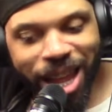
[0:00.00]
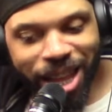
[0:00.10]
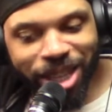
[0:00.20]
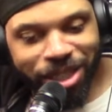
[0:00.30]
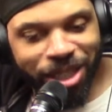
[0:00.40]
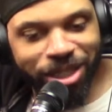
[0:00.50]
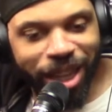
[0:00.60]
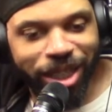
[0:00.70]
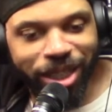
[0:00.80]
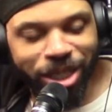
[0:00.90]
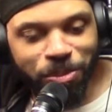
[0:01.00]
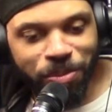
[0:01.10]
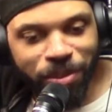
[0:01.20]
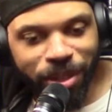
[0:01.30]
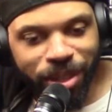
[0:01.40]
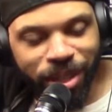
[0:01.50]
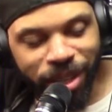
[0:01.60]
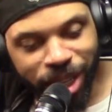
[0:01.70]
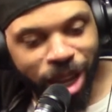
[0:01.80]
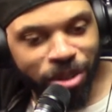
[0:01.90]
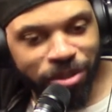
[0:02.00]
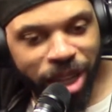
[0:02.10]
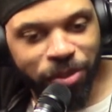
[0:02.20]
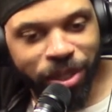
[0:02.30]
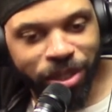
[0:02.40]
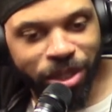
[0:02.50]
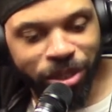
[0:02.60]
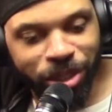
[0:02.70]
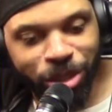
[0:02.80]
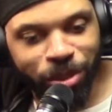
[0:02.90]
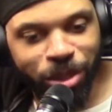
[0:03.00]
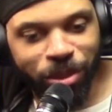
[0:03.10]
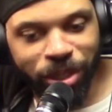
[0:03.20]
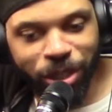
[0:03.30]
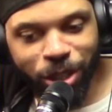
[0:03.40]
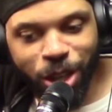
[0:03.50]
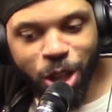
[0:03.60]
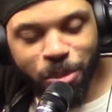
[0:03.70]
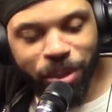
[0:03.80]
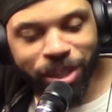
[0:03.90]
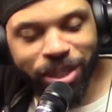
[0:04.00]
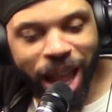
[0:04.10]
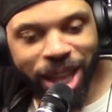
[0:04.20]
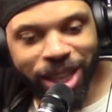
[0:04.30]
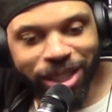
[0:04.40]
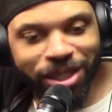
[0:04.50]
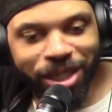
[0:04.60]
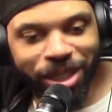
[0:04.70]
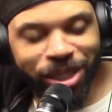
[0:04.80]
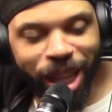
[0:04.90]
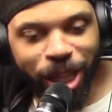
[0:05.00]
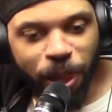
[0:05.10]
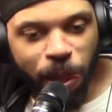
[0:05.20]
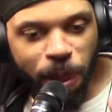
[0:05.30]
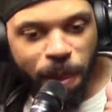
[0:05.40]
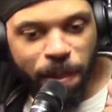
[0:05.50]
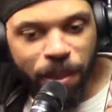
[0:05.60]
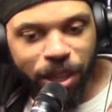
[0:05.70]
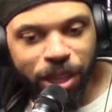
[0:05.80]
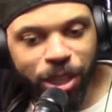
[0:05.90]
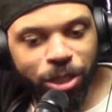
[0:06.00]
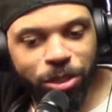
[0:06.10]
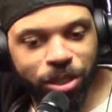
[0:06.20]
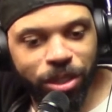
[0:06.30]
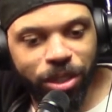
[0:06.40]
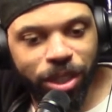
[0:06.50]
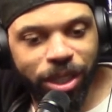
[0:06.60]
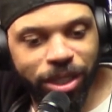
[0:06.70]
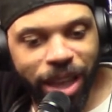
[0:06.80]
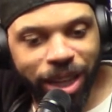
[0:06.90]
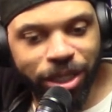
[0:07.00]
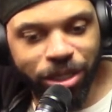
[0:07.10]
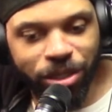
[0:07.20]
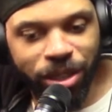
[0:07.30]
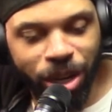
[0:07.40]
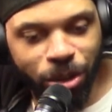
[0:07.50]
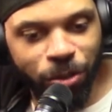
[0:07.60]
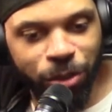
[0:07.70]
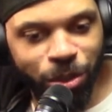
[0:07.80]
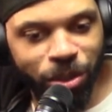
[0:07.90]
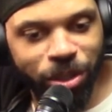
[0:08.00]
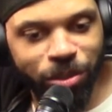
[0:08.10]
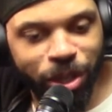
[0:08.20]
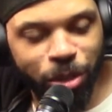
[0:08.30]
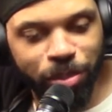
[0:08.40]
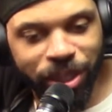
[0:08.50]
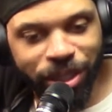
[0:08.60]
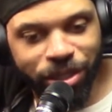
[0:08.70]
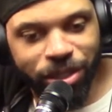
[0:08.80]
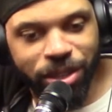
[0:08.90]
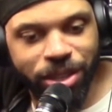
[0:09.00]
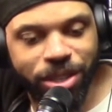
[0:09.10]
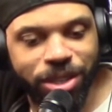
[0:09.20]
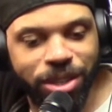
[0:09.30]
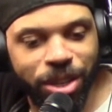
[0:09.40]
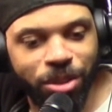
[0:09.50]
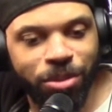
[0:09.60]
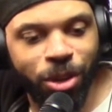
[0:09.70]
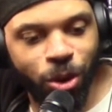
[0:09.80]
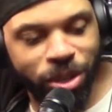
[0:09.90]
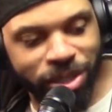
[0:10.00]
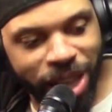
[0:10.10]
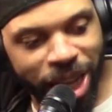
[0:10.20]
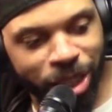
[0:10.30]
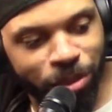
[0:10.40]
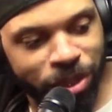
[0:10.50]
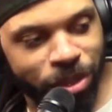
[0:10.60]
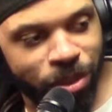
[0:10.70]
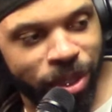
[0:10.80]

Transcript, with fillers: he seems like he and they call him deaf because he only hear what he want to hear. because I, it seems like he's he got this narrow view of the world, but he's he still know exactly what's going like, on.